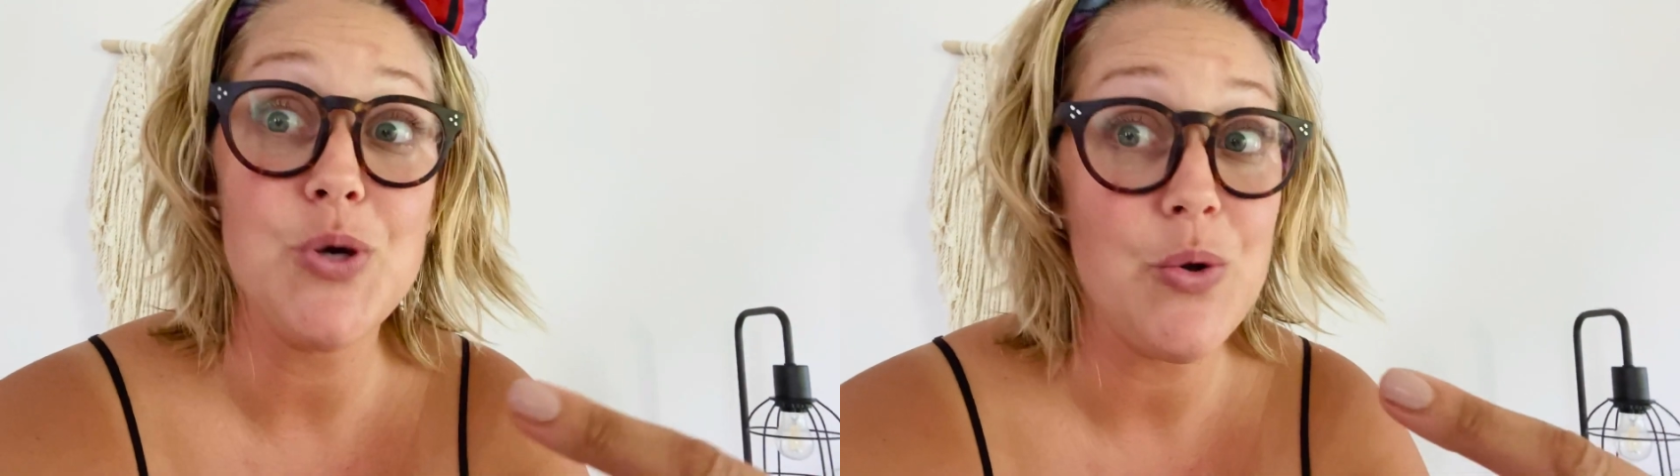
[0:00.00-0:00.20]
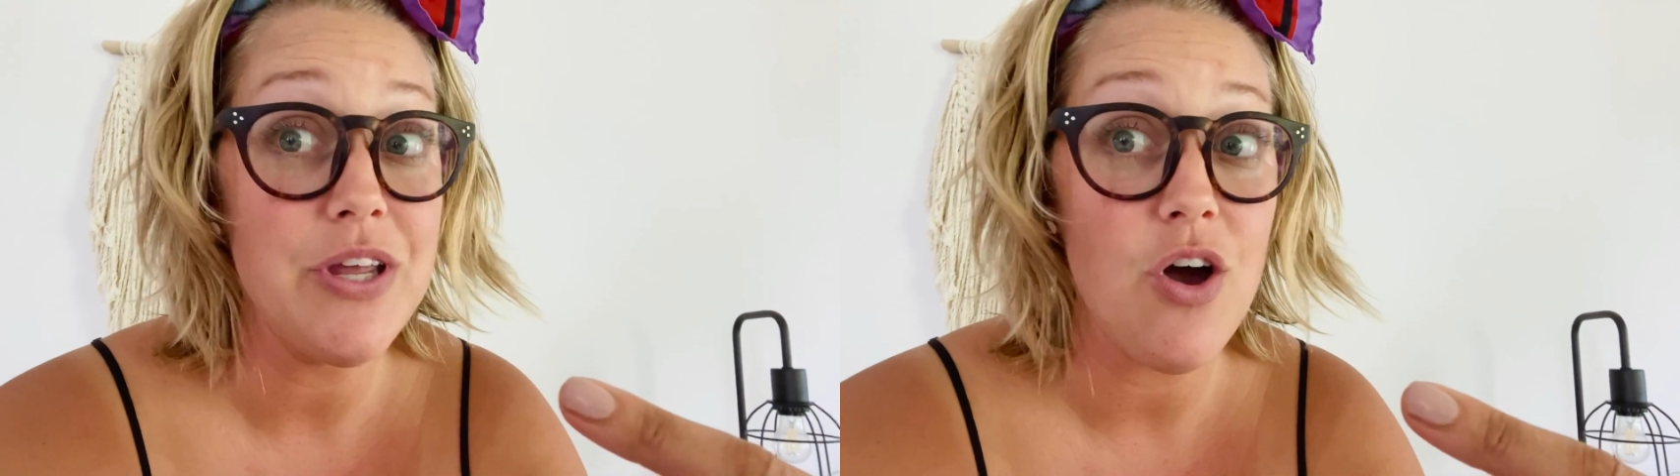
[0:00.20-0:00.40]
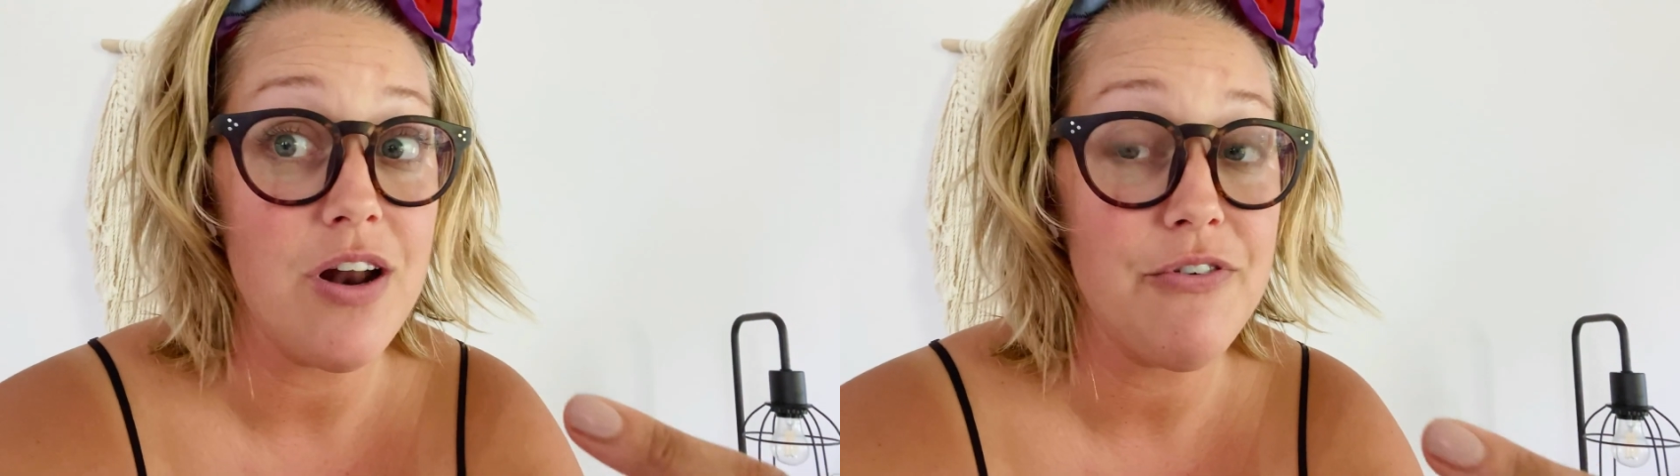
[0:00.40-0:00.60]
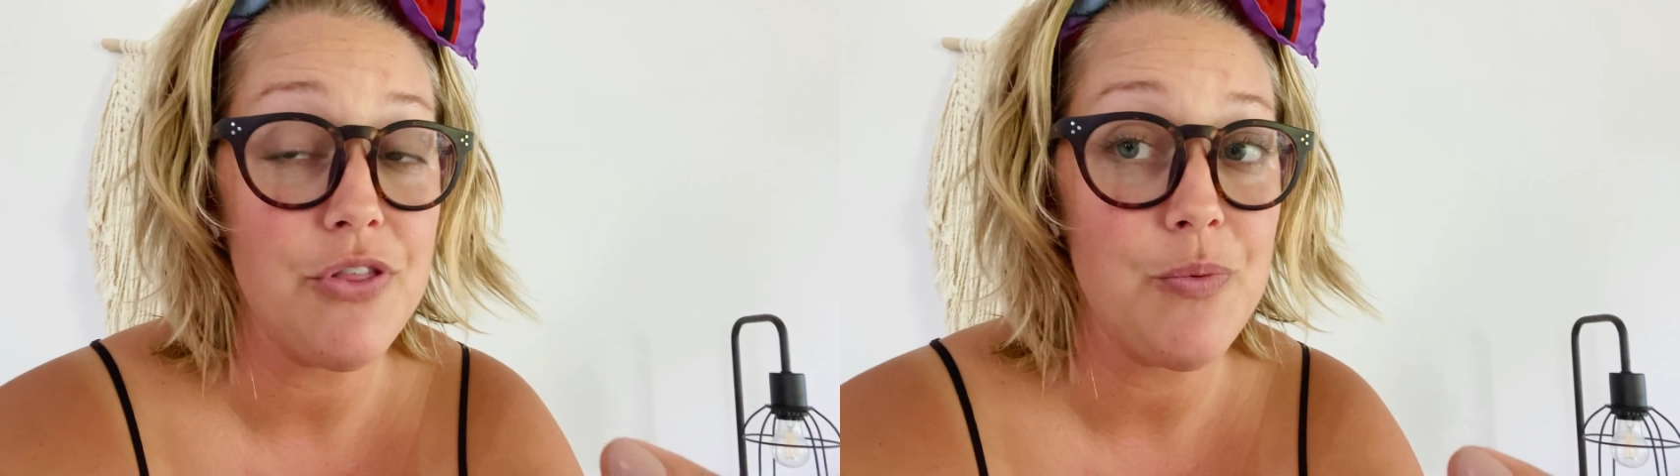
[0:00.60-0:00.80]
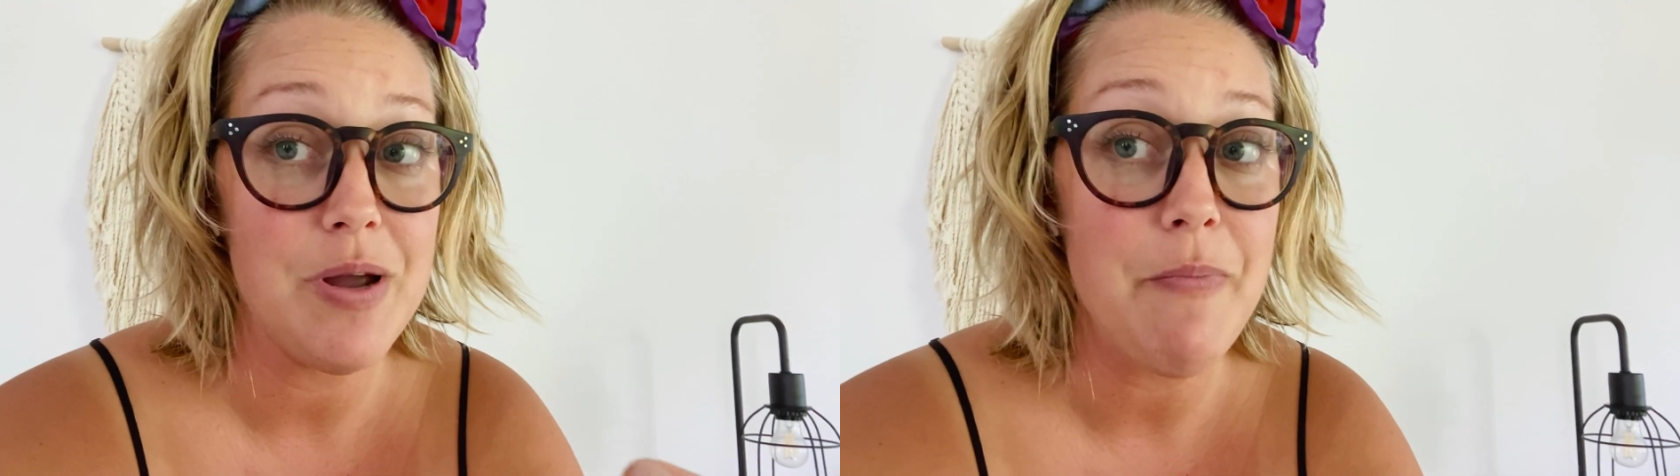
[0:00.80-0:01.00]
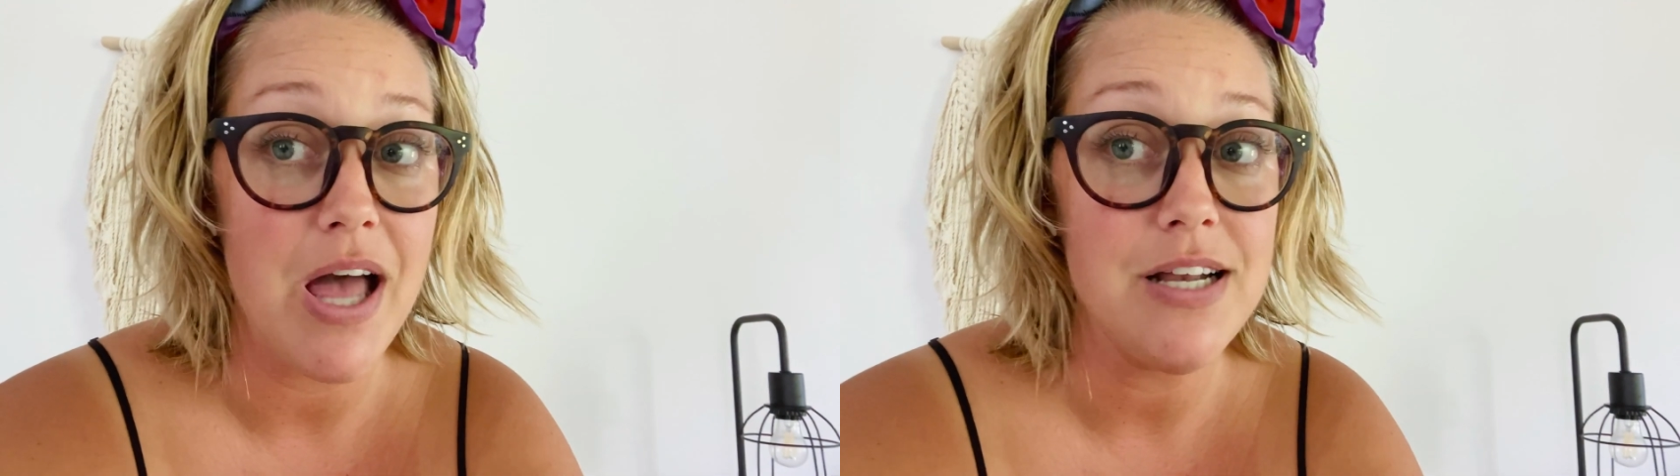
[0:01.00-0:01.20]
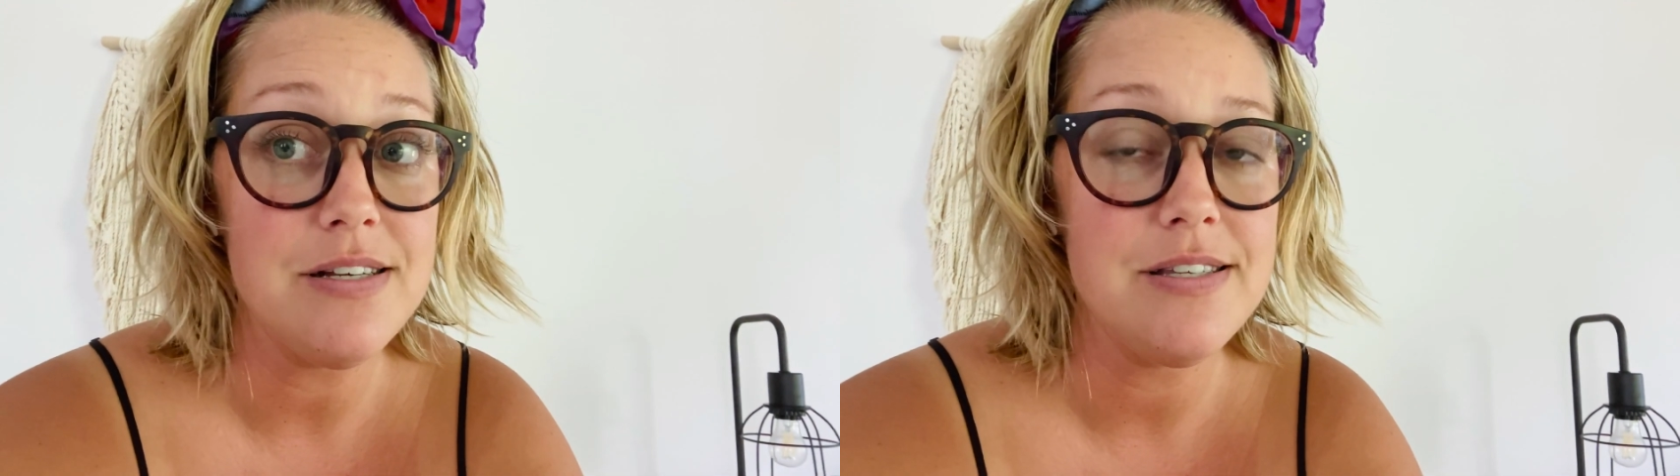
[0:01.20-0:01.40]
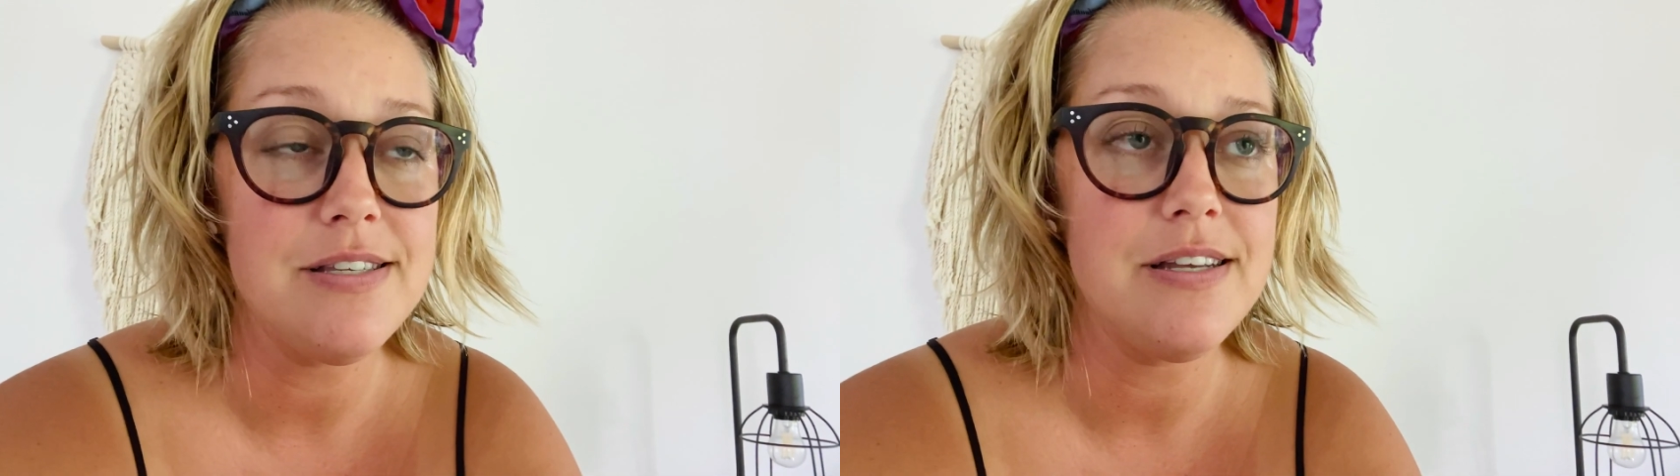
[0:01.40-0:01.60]
only on it for 3
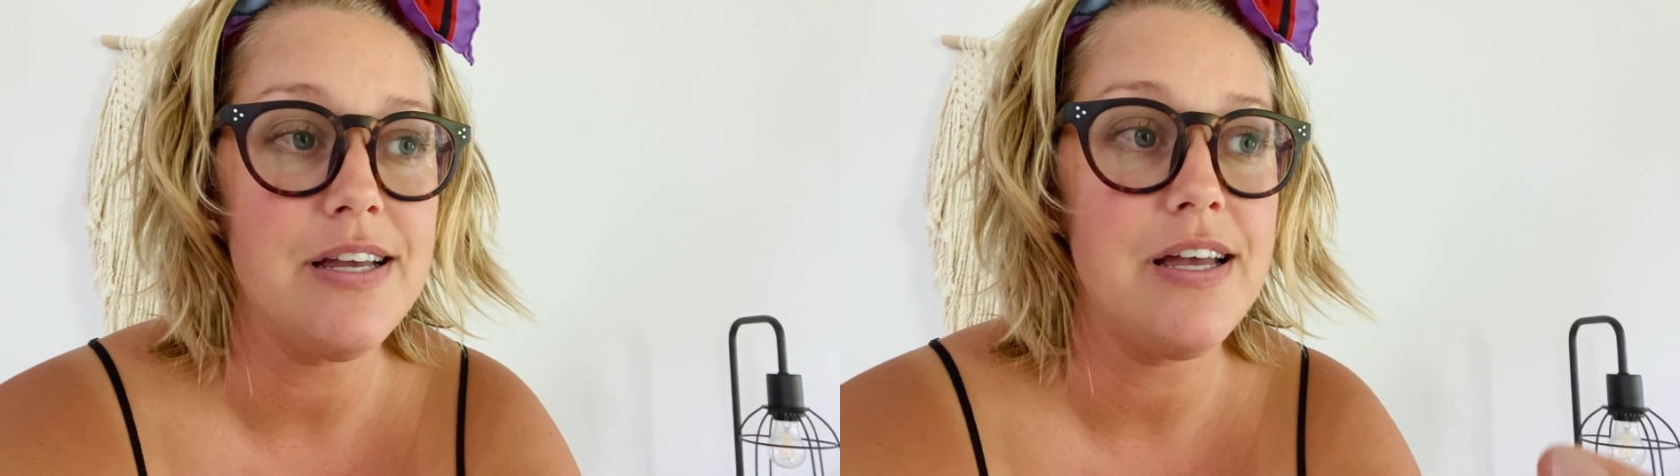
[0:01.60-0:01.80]
months,